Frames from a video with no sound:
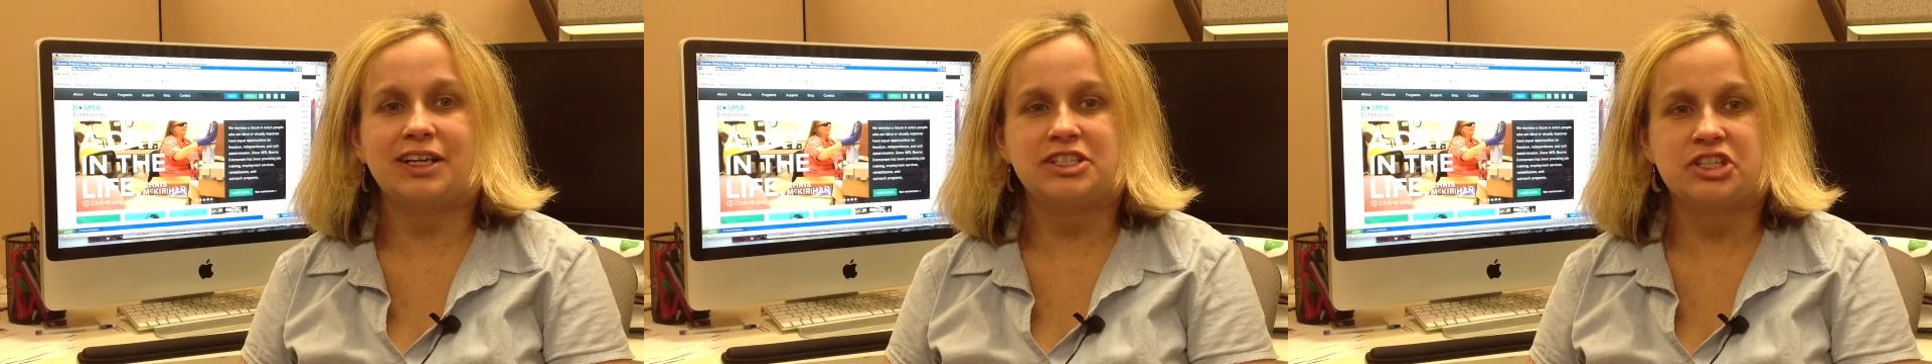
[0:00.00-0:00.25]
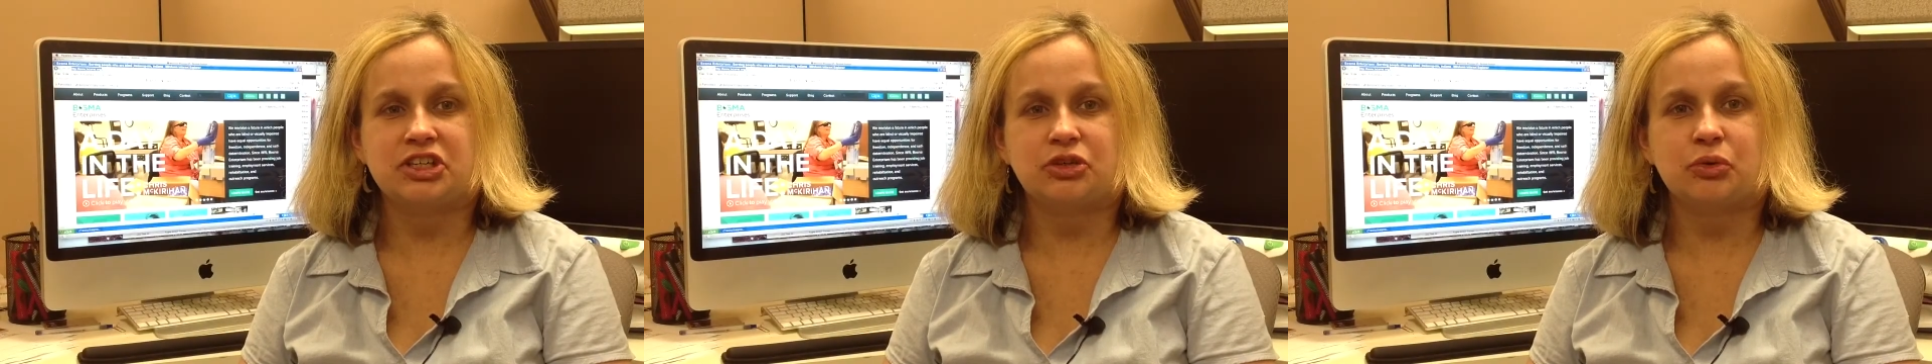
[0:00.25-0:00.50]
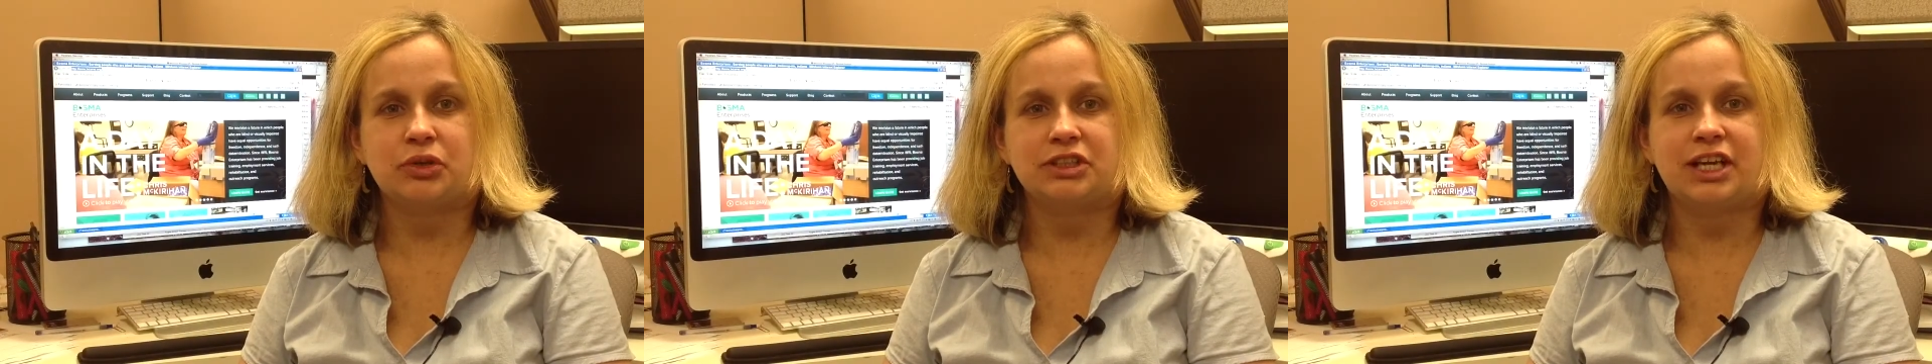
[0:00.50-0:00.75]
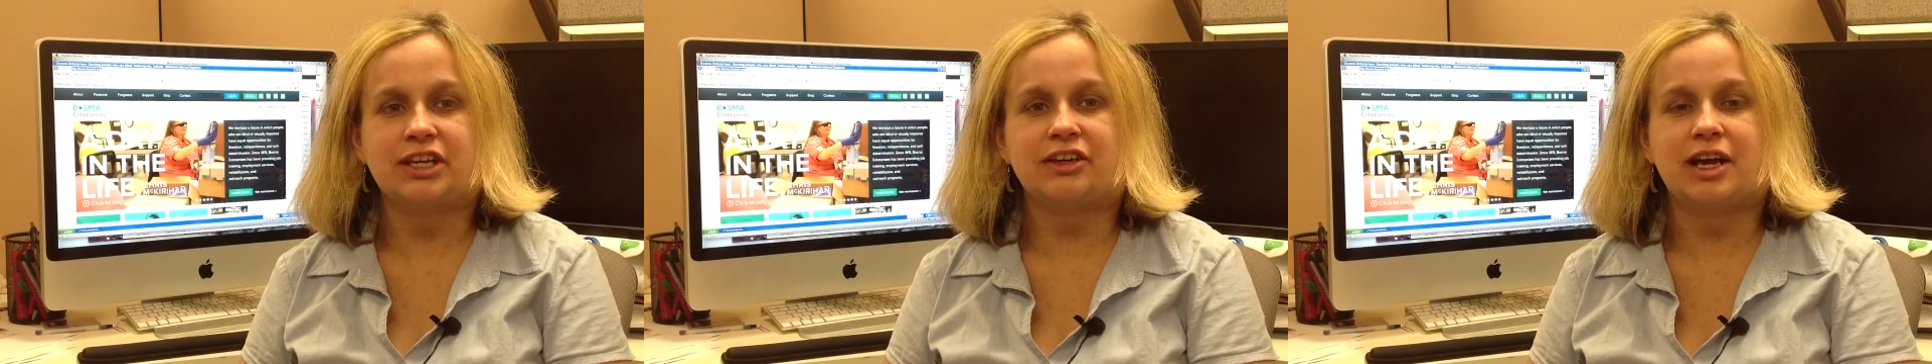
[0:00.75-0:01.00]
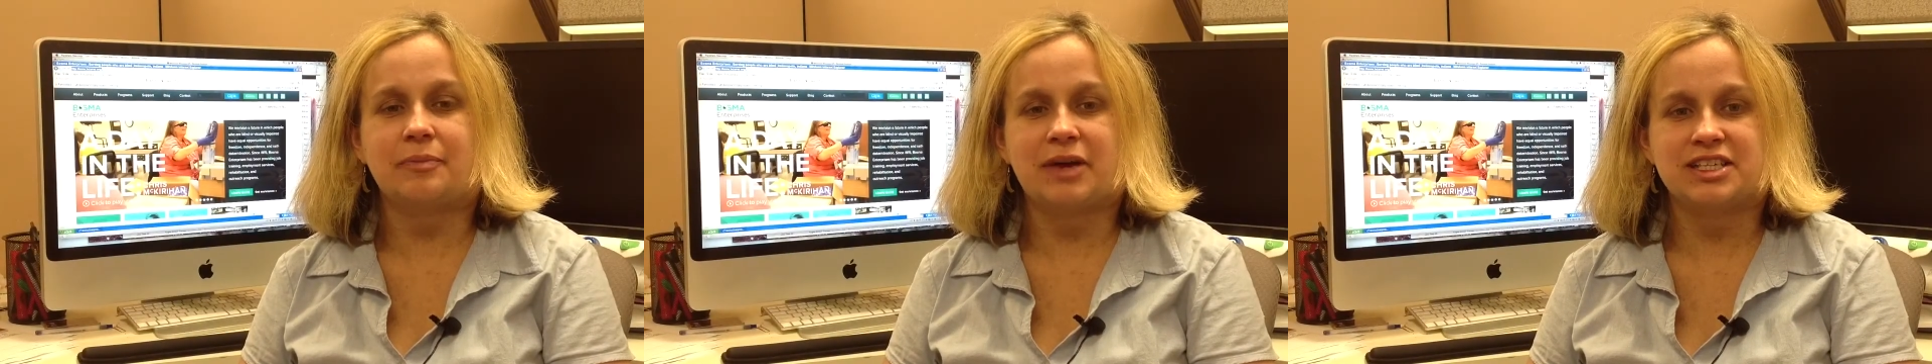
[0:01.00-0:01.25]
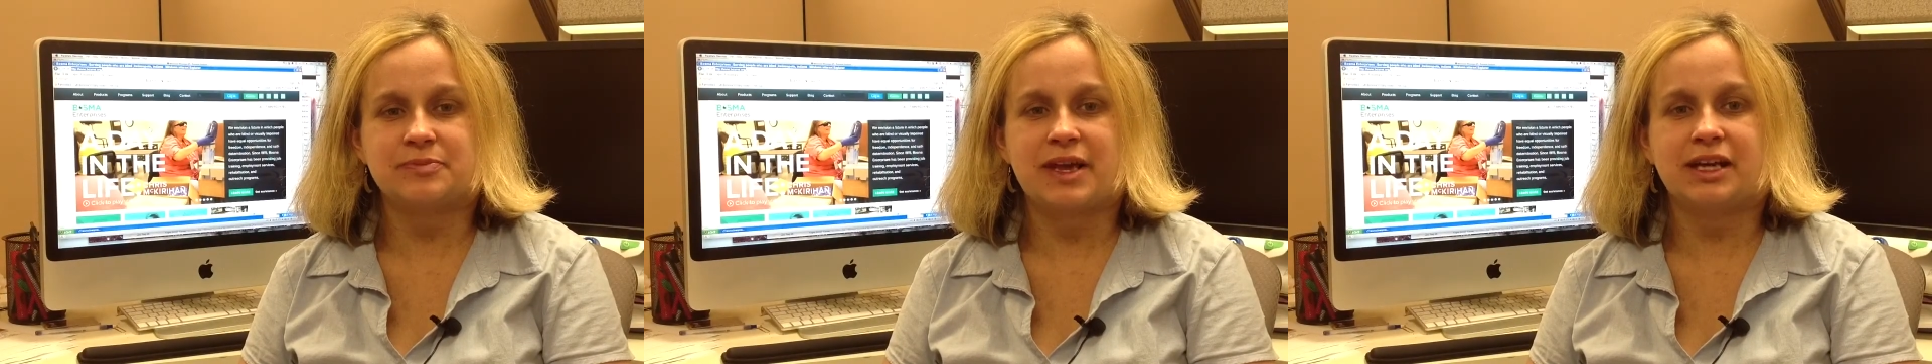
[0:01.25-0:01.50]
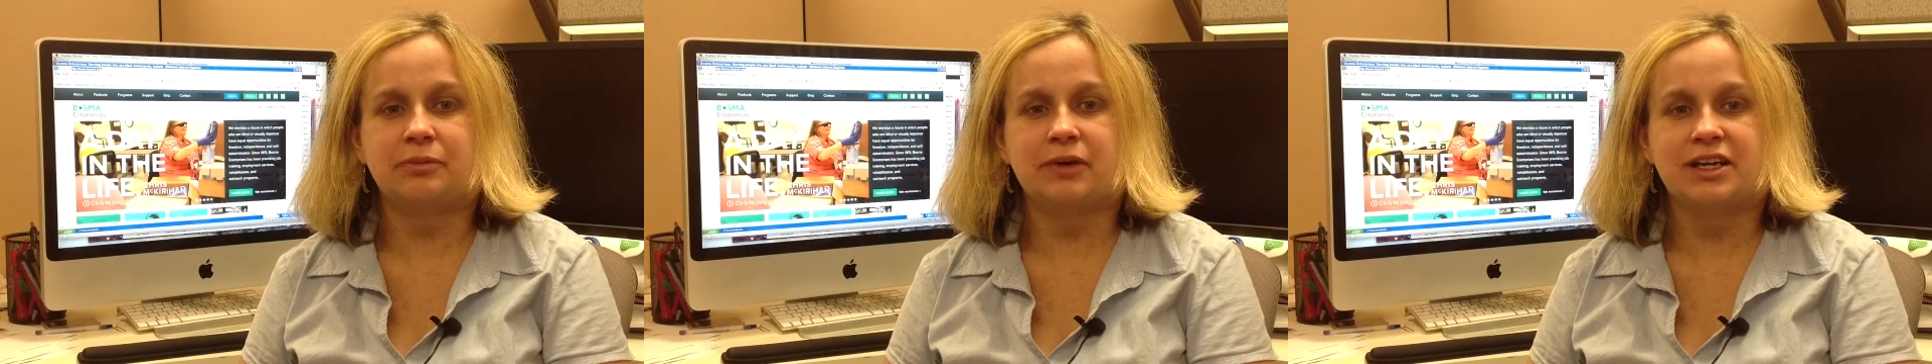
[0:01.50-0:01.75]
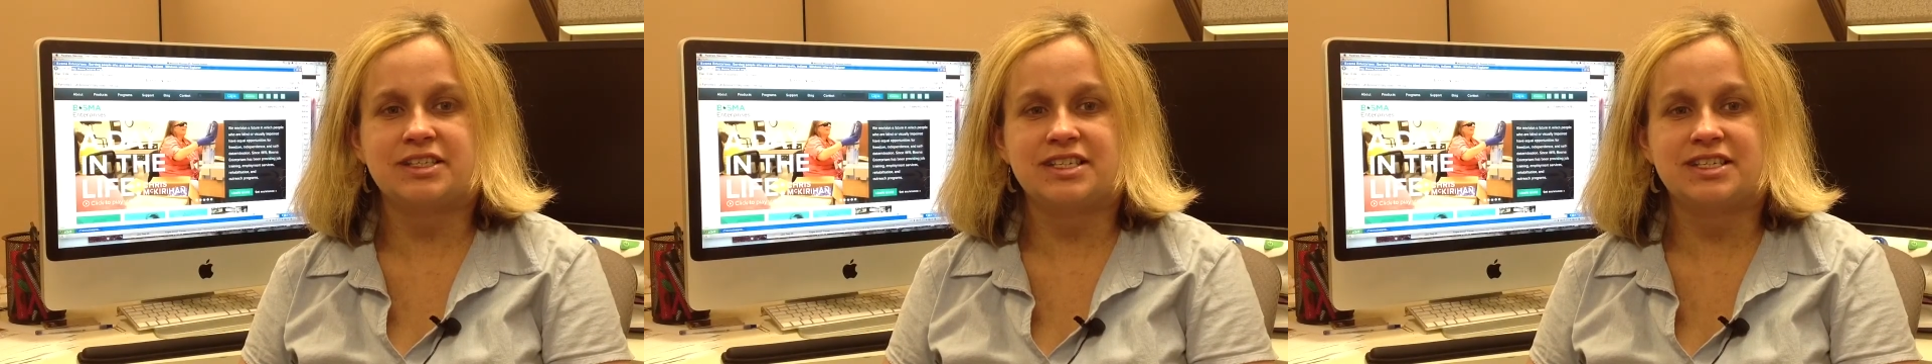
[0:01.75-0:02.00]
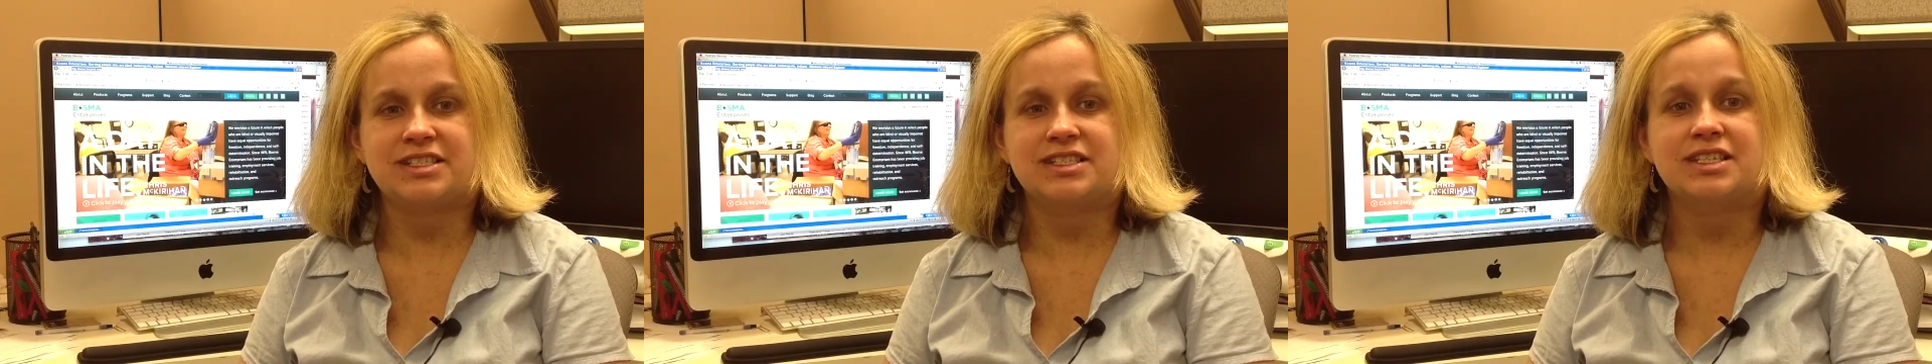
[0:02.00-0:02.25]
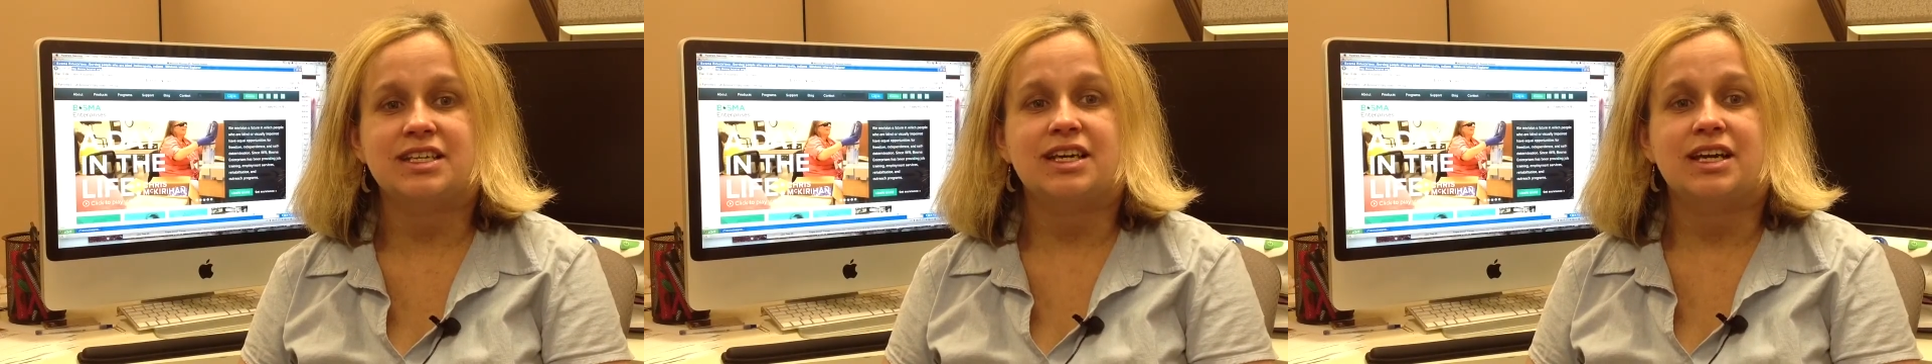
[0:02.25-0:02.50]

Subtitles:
Volunteer Coordinator at Bosma Enterprises.